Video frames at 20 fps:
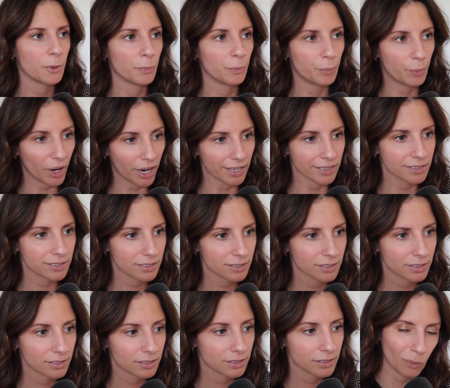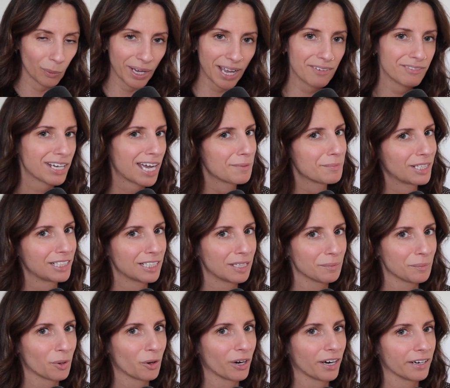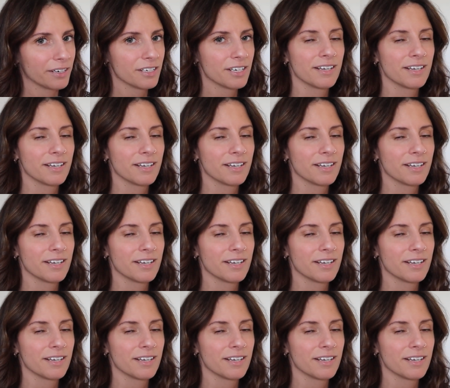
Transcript: But we have $9 million more.